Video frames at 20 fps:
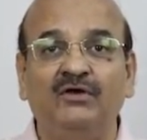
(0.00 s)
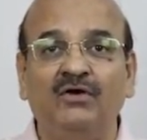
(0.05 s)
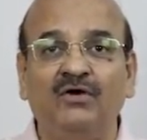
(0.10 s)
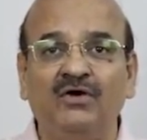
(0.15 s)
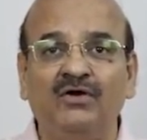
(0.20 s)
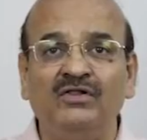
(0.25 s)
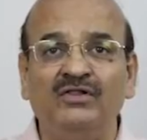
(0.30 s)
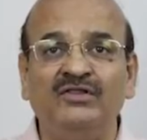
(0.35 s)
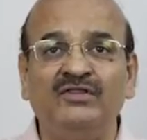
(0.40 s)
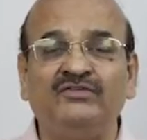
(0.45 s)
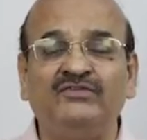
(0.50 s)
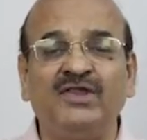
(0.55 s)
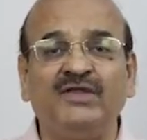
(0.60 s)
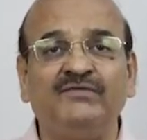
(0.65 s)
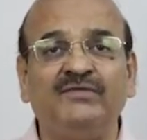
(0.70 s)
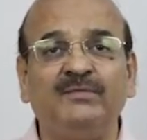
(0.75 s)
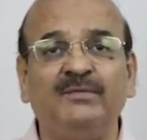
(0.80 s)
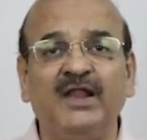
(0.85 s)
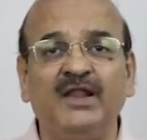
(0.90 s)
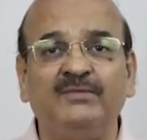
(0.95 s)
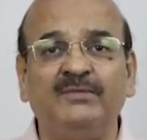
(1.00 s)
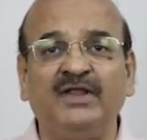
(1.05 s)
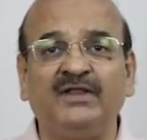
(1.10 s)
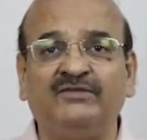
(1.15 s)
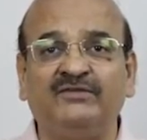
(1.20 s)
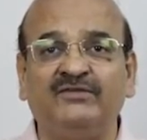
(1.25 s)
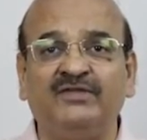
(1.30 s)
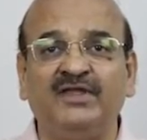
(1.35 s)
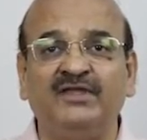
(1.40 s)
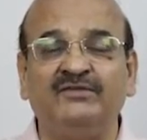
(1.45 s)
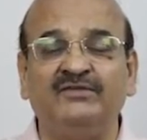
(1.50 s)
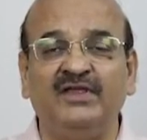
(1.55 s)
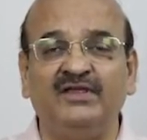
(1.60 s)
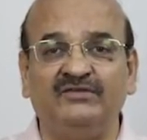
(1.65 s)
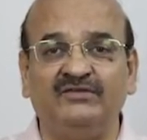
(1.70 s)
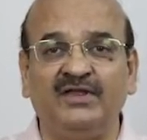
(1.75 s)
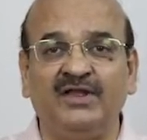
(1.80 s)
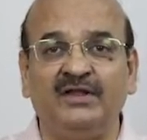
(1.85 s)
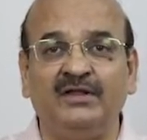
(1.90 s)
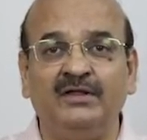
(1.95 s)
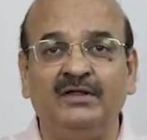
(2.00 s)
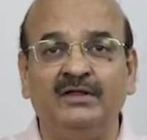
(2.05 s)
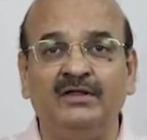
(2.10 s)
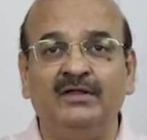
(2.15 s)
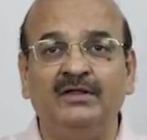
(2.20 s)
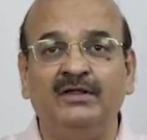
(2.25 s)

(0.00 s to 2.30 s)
All this traffic management exercise is done.